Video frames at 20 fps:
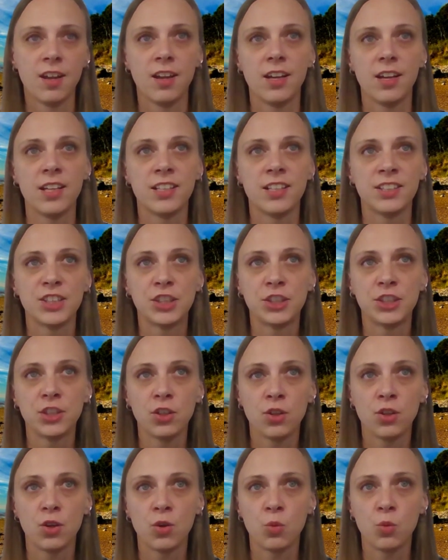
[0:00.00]
And
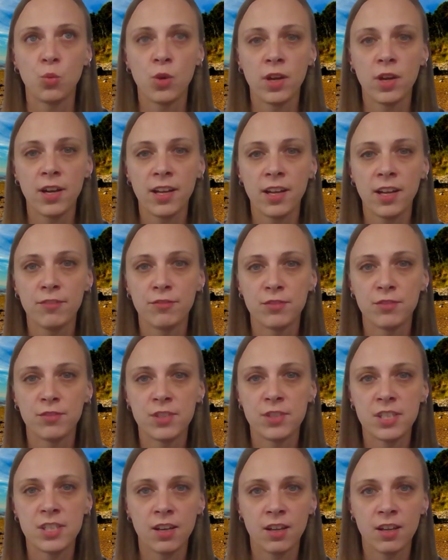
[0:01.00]
so, what I've
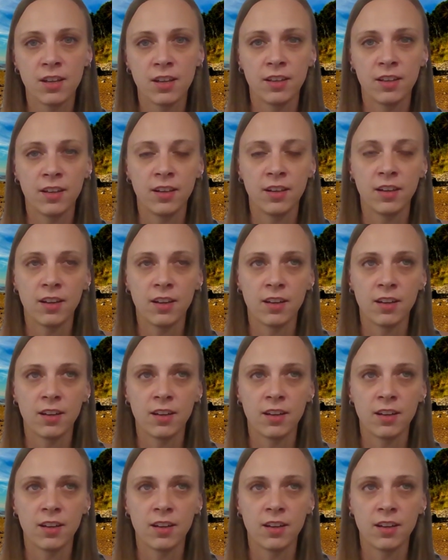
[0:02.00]
done